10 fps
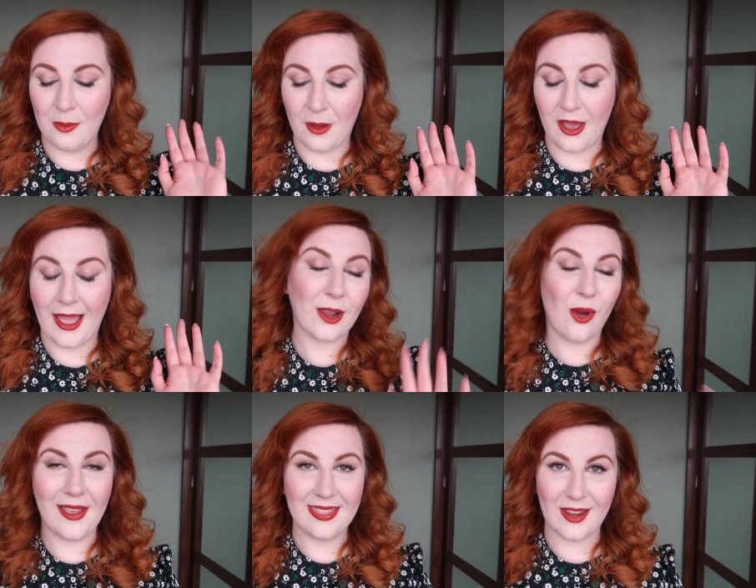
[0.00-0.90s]
But I
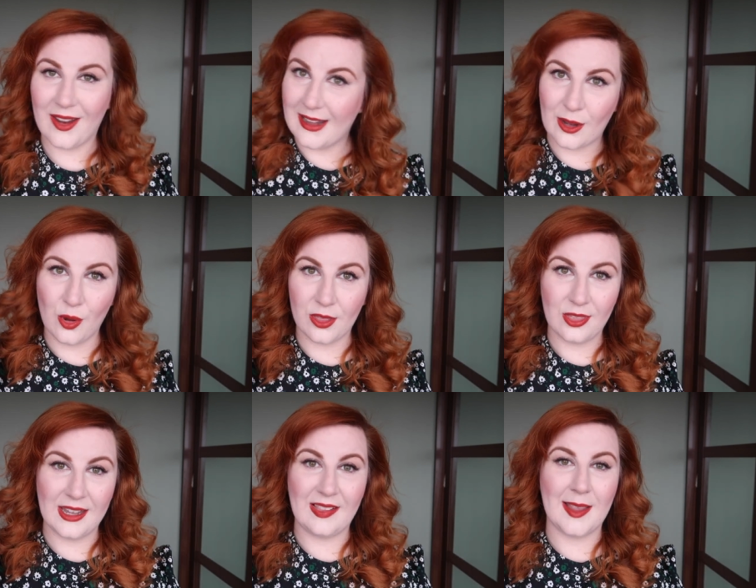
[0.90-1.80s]
got in there and I got
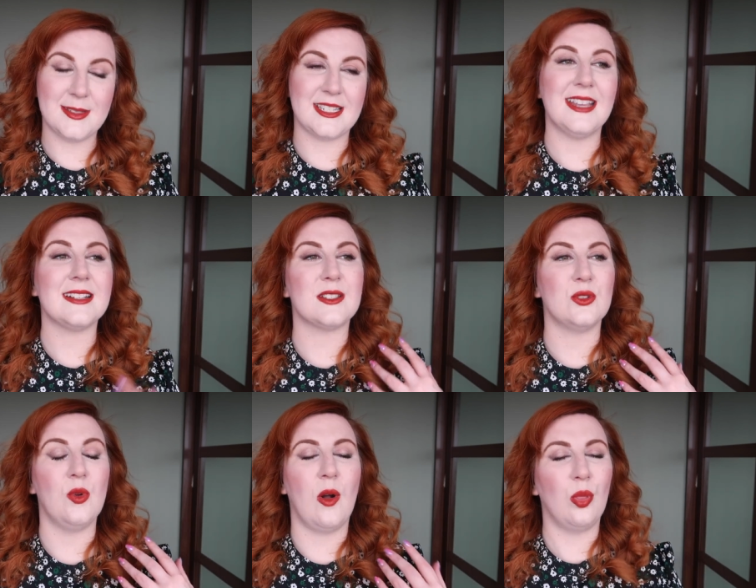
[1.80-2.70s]
three lipsticks.
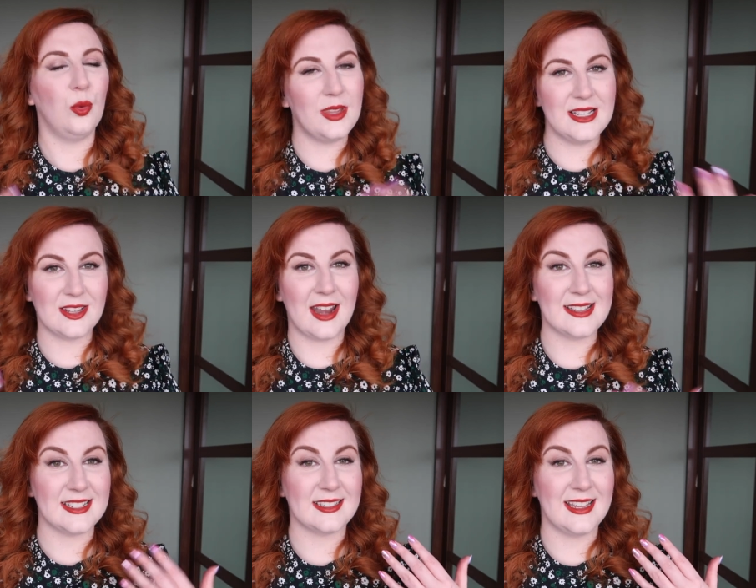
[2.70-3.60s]
So although these are
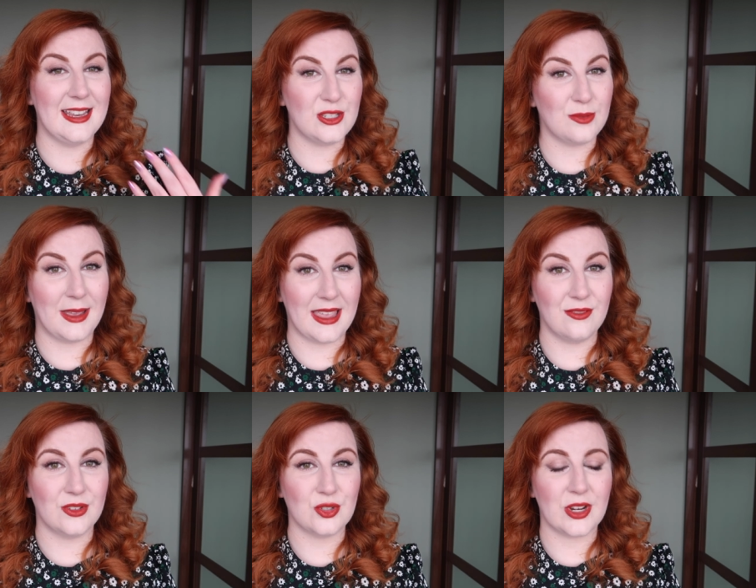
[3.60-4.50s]
added into my
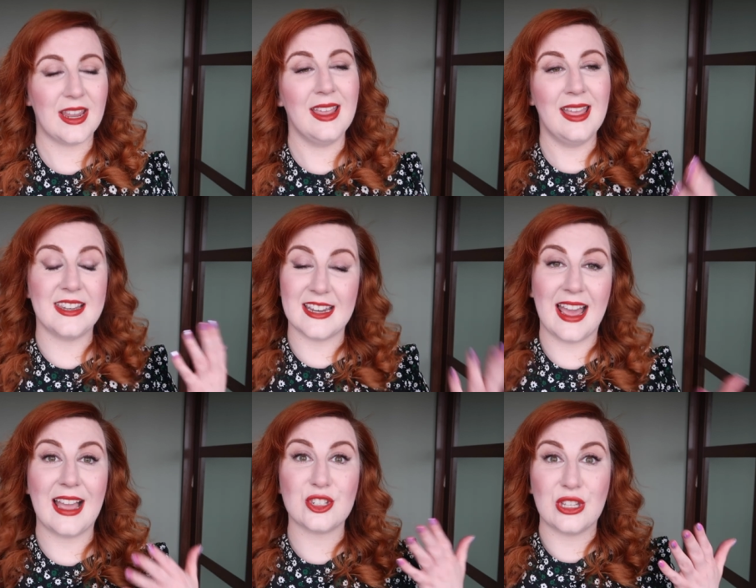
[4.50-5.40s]
inventory, they didn't
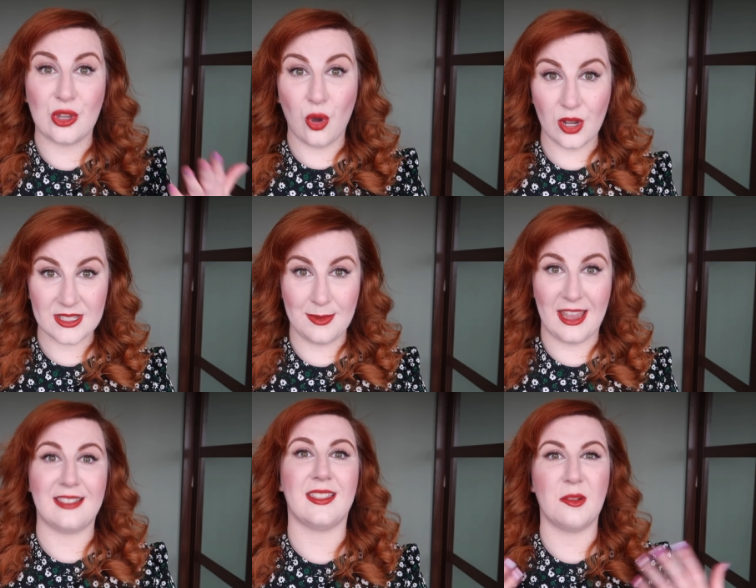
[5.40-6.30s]
actually cost
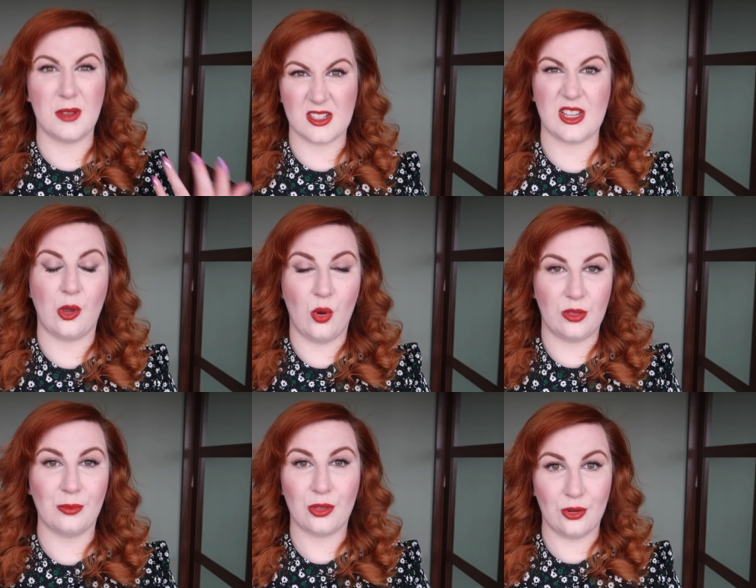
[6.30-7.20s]
me anything because I got
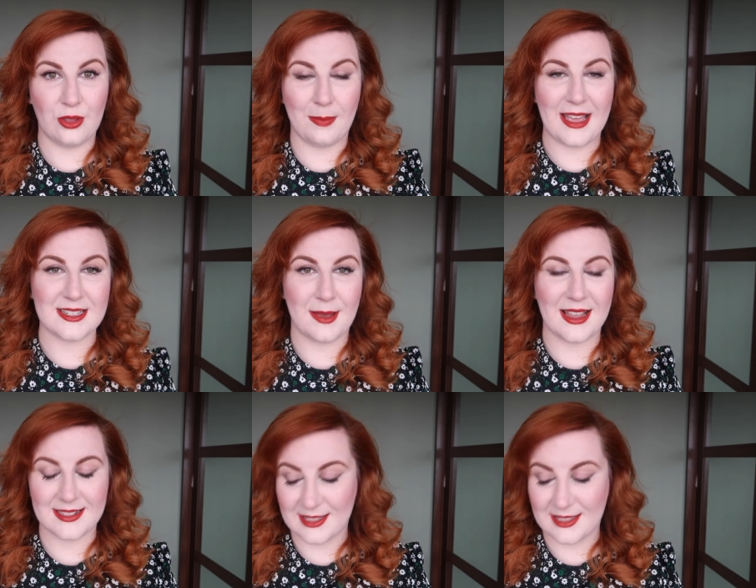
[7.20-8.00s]
them through the Back to Mac